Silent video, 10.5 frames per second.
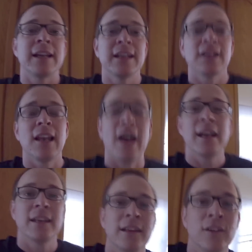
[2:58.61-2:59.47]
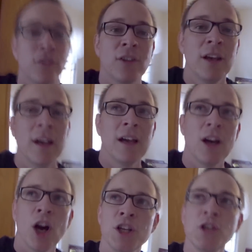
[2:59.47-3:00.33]
get a lot is,
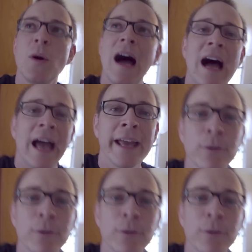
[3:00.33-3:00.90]
are you high